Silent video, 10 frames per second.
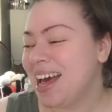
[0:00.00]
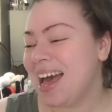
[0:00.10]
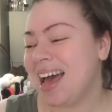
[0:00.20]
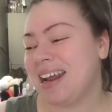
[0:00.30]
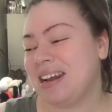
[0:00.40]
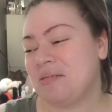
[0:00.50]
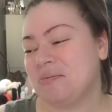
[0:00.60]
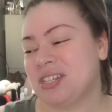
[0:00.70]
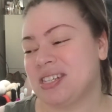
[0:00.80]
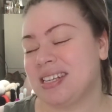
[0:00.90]
And
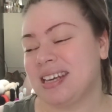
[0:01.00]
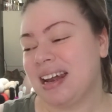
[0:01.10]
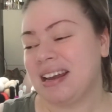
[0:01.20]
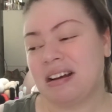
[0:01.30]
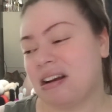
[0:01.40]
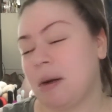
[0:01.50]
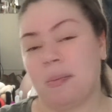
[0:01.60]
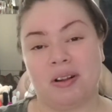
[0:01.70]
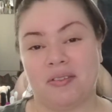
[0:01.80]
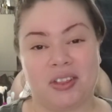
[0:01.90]
I'm just getting a
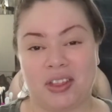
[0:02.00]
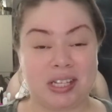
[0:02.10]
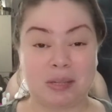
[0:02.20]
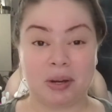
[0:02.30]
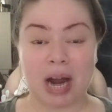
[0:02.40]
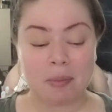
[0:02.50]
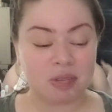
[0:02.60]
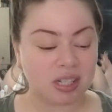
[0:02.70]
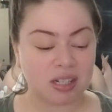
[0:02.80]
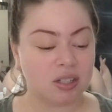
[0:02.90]
couple other things, but I'm
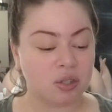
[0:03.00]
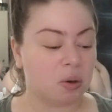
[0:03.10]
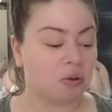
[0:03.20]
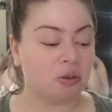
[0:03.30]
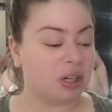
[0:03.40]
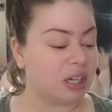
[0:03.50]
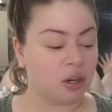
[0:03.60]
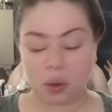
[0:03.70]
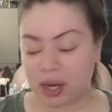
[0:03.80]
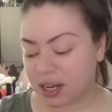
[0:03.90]
just gonna do a really
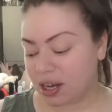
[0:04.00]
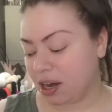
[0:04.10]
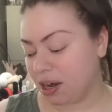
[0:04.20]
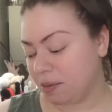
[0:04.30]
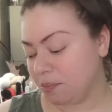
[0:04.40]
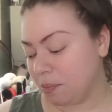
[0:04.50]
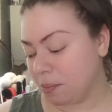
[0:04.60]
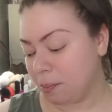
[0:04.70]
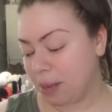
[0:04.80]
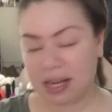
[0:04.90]
quick
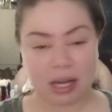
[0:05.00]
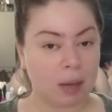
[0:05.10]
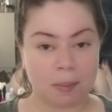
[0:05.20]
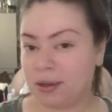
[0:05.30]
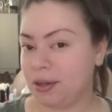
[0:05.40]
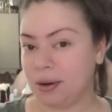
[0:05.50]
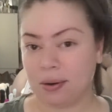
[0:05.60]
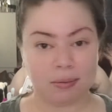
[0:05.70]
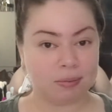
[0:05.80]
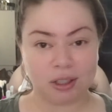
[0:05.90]
makeup, you
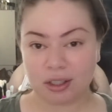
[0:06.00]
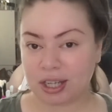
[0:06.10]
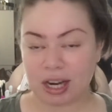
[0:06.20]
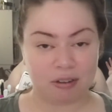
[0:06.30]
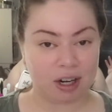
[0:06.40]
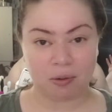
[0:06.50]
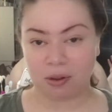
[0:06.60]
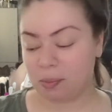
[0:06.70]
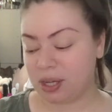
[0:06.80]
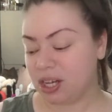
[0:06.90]
know, look, get ready
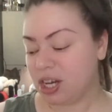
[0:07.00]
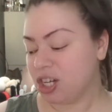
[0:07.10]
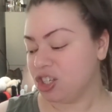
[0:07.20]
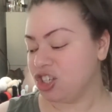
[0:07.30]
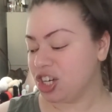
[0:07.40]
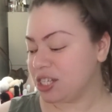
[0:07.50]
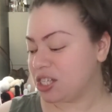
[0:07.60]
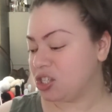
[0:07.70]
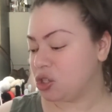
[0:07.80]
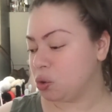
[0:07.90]
with me,
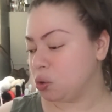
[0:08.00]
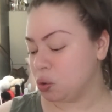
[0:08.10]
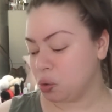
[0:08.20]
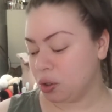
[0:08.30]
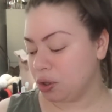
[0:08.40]
just to,